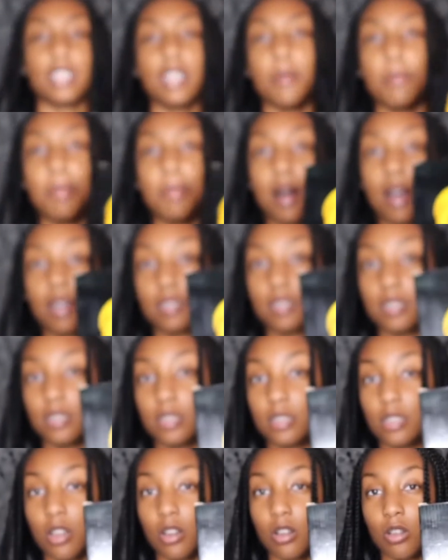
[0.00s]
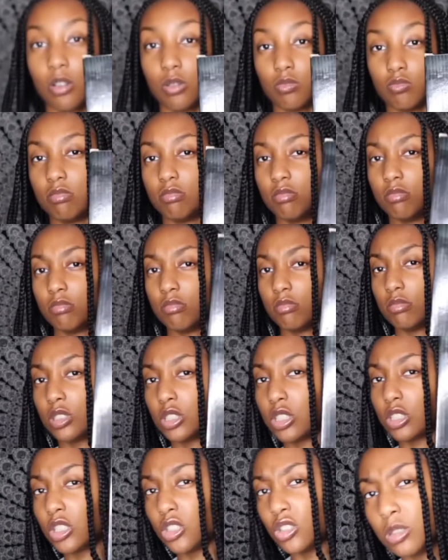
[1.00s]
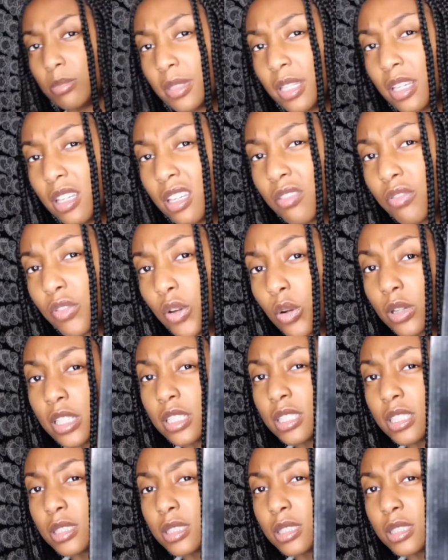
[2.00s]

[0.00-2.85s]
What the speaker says: the box is so, excuse me, focus